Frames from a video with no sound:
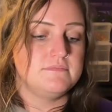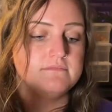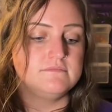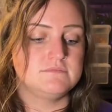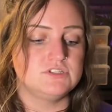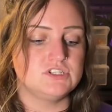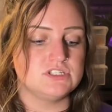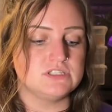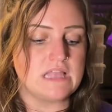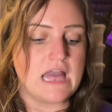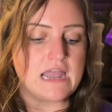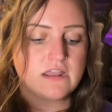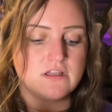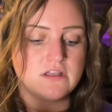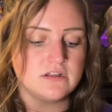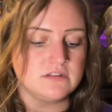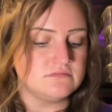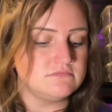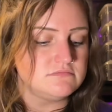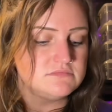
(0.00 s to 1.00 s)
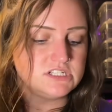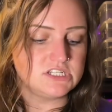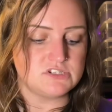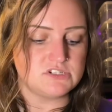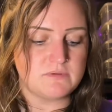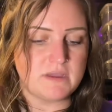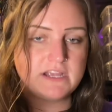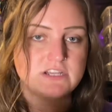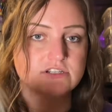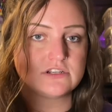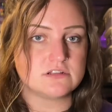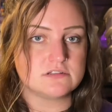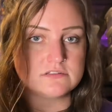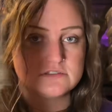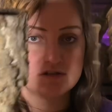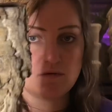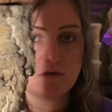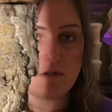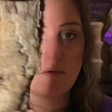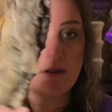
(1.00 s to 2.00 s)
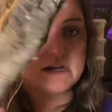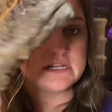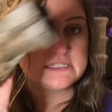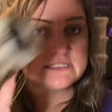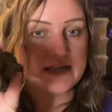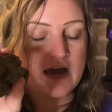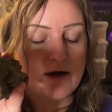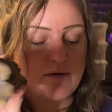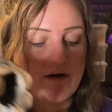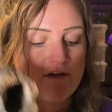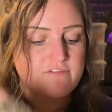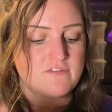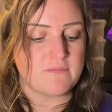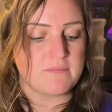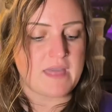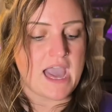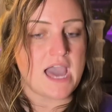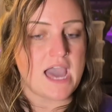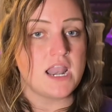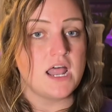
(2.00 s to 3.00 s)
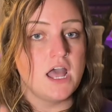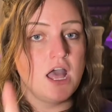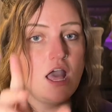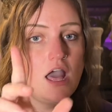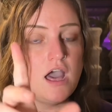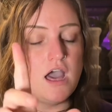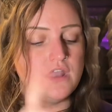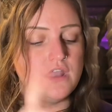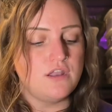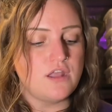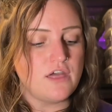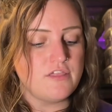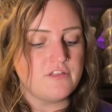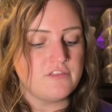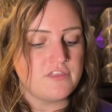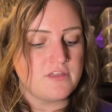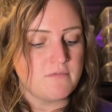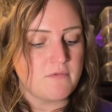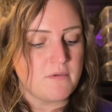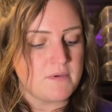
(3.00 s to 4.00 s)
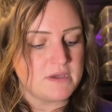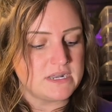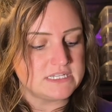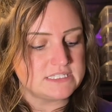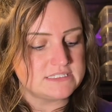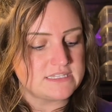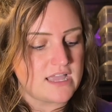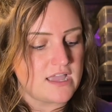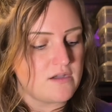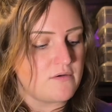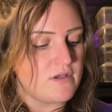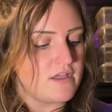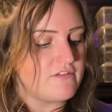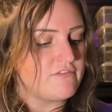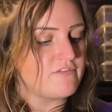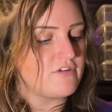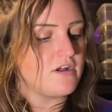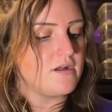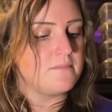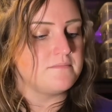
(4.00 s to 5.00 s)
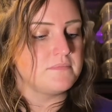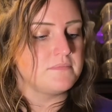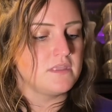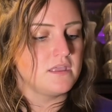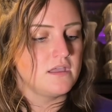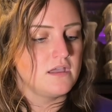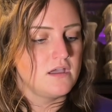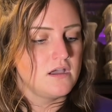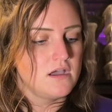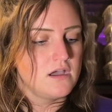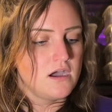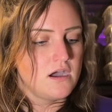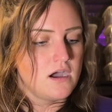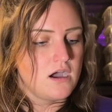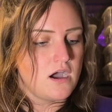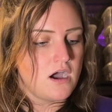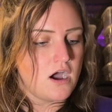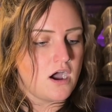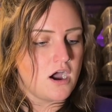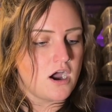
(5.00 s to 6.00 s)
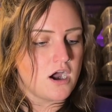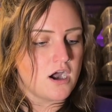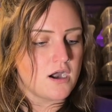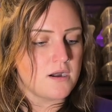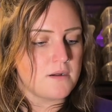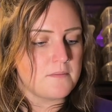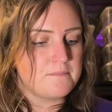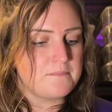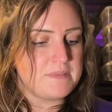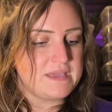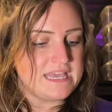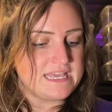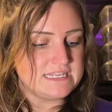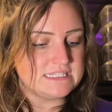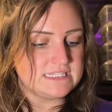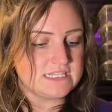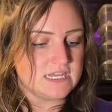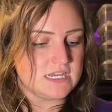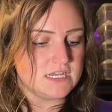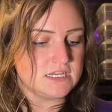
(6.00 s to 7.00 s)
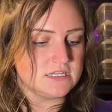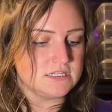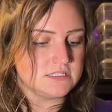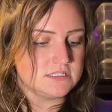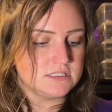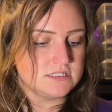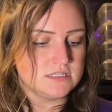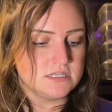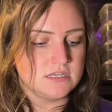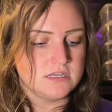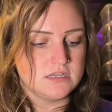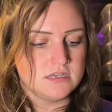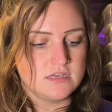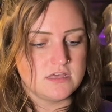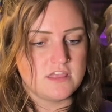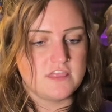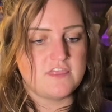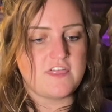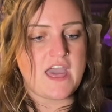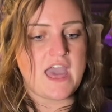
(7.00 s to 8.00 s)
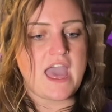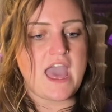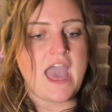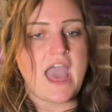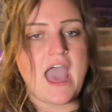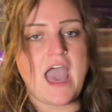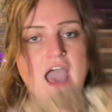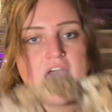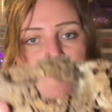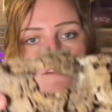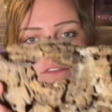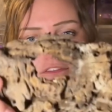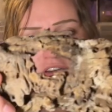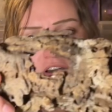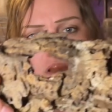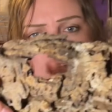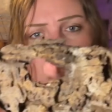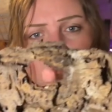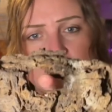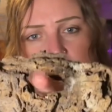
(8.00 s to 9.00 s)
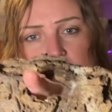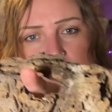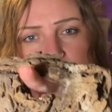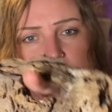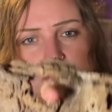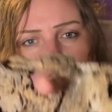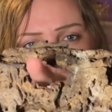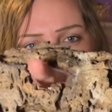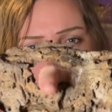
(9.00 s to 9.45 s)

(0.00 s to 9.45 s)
It's just not a good situation. So we want to stay away from that. Another thing we want to stay away from are pieces that have little